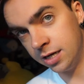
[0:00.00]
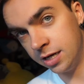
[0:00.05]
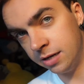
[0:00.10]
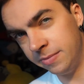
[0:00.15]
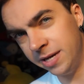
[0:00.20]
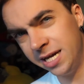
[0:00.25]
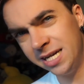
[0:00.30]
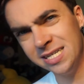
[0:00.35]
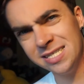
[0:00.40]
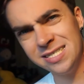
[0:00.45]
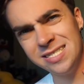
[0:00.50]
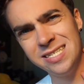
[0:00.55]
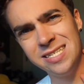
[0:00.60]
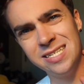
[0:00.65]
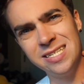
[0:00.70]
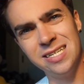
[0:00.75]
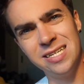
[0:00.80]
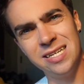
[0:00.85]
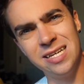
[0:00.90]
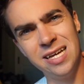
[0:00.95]
I made it
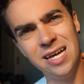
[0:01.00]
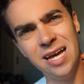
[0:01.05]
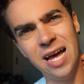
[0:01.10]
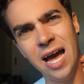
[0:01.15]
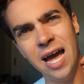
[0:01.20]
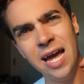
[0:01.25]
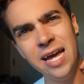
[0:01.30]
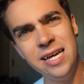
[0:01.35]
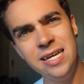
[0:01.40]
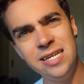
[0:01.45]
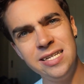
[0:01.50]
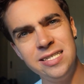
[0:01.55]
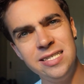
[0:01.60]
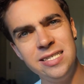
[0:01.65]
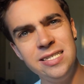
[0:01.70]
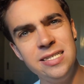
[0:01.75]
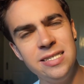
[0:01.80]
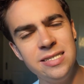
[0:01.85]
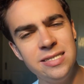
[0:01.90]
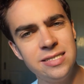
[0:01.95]
to
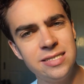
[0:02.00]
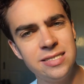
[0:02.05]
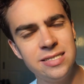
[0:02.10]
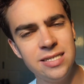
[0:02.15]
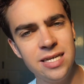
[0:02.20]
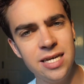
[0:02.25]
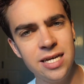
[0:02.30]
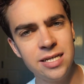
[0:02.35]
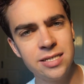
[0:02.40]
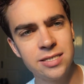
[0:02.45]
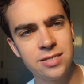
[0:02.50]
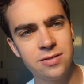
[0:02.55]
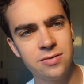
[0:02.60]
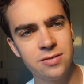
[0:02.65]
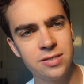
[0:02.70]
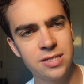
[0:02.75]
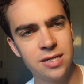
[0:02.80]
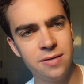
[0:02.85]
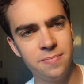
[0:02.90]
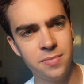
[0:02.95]
86
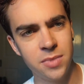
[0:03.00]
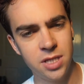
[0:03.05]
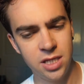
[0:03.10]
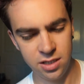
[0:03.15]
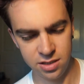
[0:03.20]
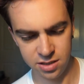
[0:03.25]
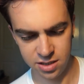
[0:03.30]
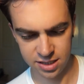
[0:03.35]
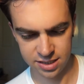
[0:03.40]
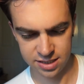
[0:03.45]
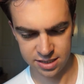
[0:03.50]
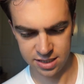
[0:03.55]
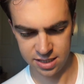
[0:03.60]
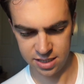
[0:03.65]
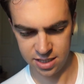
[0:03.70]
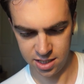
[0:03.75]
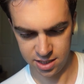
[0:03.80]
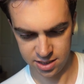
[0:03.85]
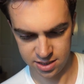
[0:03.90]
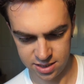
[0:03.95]
or something like
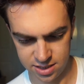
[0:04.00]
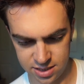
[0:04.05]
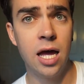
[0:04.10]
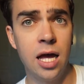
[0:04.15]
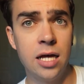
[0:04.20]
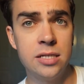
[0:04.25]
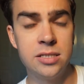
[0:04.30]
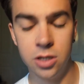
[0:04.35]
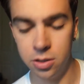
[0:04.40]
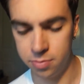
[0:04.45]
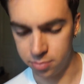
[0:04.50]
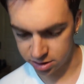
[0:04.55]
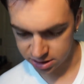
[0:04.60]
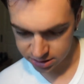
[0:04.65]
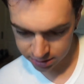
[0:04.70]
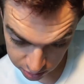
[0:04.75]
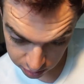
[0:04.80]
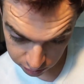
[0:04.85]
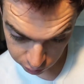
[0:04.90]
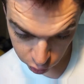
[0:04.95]
that. 0
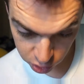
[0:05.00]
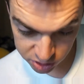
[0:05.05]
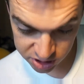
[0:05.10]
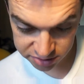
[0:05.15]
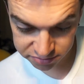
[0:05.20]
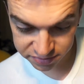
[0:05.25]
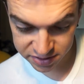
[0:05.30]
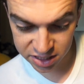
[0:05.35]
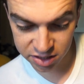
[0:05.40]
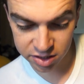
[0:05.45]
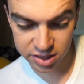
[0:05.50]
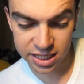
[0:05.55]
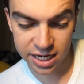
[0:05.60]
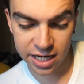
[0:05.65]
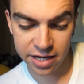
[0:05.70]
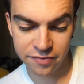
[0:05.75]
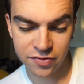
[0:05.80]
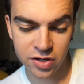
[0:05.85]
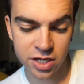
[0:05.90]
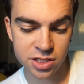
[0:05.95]
points. Watch everything on
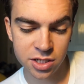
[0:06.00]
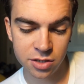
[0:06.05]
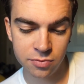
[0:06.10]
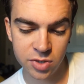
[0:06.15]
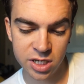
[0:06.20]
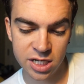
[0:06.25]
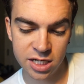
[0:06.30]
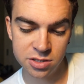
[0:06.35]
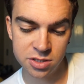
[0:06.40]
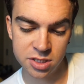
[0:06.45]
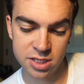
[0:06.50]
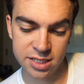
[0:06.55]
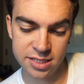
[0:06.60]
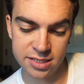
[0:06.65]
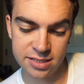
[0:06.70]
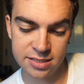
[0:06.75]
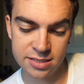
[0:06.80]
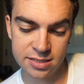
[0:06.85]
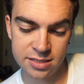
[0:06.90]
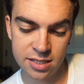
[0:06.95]
AFI top 100
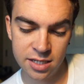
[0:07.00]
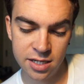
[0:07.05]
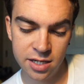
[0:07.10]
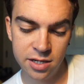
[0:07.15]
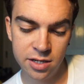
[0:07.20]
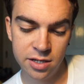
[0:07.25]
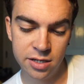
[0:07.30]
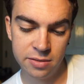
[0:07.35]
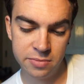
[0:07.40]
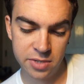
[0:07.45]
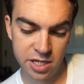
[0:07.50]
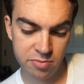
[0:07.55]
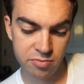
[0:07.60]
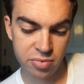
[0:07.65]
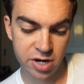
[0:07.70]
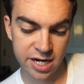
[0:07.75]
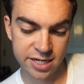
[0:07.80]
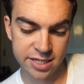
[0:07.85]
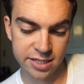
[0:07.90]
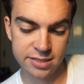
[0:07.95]
list. In
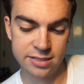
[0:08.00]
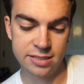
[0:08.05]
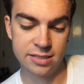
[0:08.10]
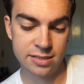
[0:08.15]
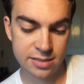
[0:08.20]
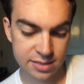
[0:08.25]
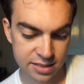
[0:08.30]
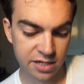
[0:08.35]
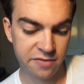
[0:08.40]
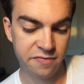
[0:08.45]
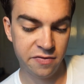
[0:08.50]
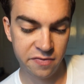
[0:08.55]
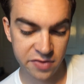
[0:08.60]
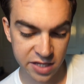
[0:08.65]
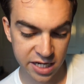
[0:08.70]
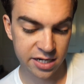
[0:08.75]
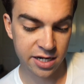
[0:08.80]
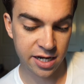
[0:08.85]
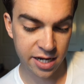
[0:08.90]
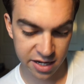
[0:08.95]
brackets, stuff of
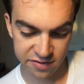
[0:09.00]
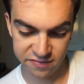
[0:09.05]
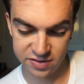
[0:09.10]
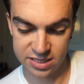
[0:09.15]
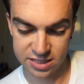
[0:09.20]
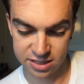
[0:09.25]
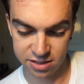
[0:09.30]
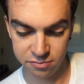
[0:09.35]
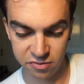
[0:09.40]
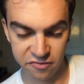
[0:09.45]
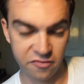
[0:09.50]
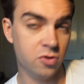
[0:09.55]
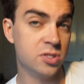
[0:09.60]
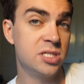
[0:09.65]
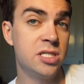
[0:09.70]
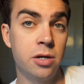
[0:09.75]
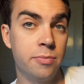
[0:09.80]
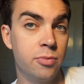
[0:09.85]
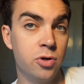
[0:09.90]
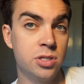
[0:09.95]
that I haven't seen before.
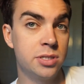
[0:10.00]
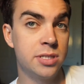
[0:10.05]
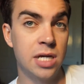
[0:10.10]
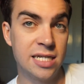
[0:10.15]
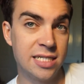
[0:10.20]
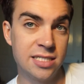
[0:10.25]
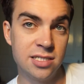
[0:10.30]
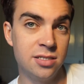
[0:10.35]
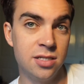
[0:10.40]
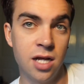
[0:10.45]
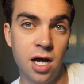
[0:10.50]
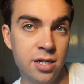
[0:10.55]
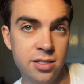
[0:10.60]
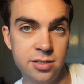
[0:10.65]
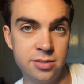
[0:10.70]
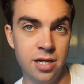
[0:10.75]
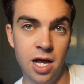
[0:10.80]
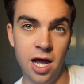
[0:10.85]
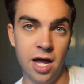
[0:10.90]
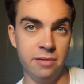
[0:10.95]
0 points.
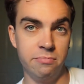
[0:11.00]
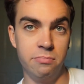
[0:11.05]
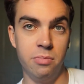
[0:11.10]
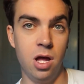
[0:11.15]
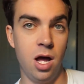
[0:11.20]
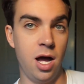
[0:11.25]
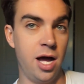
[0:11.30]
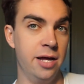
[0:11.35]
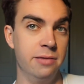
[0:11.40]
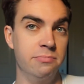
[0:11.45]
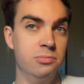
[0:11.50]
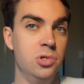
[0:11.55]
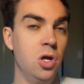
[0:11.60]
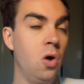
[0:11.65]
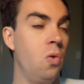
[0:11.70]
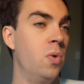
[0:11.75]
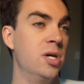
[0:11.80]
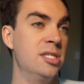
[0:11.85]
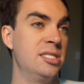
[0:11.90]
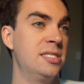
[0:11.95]

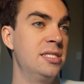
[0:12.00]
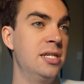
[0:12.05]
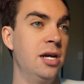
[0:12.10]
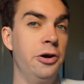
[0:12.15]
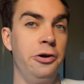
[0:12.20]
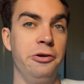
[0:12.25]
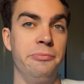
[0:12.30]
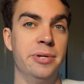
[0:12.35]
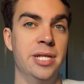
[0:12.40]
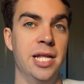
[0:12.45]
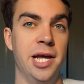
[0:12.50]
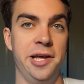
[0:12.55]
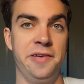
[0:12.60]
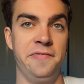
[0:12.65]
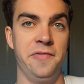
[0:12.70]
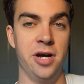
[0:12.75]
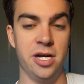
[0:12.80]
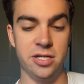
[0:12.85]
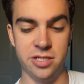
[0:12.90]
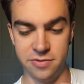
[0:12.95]
Not once did I open the
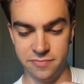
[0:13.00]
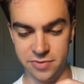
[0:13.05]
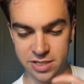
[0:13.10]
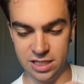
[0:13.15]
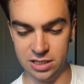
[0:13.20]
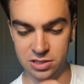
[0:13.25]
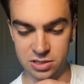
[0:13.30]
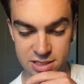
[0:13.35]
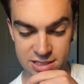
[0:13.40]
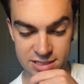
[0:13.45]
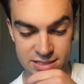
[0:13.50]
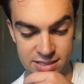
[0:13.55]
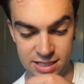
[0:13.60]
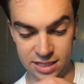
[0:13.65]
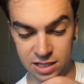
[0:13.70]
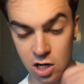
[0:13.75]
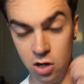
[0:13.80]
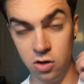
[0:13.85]
AFI top 100 list in the